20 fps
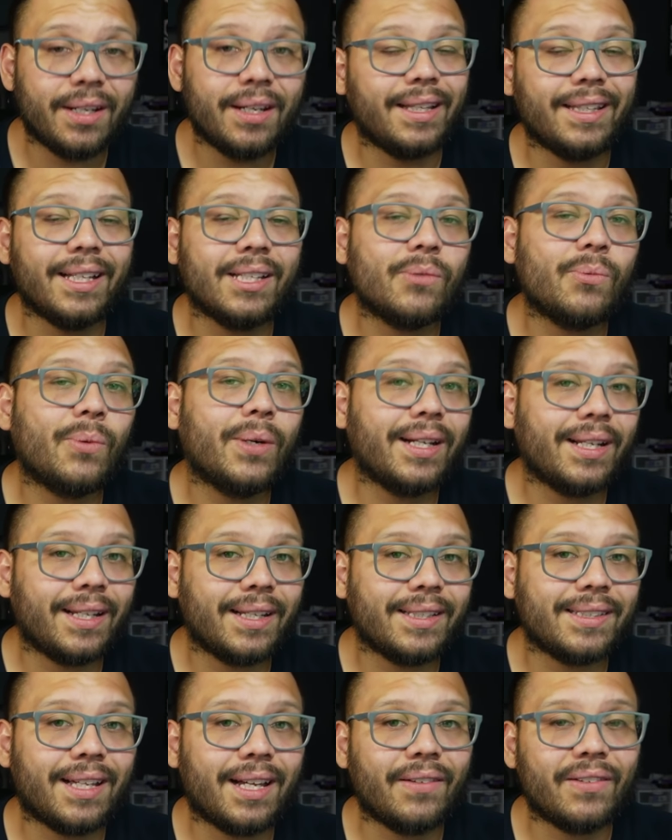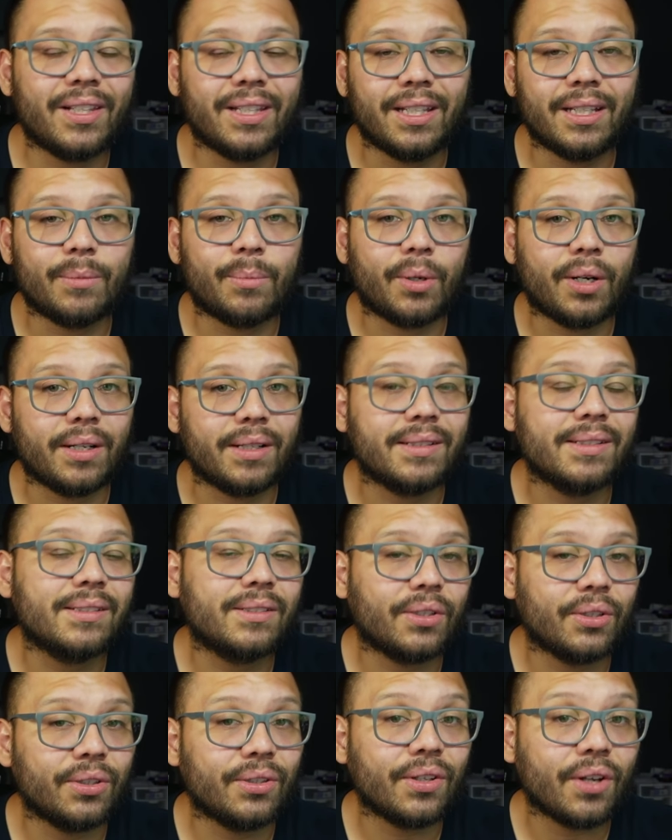And that's why I like to have the linked products
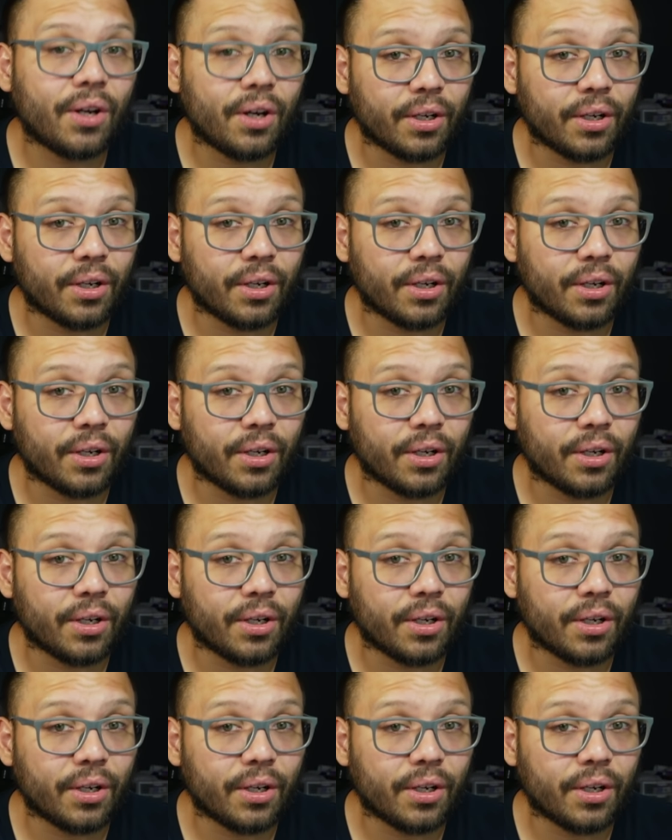turned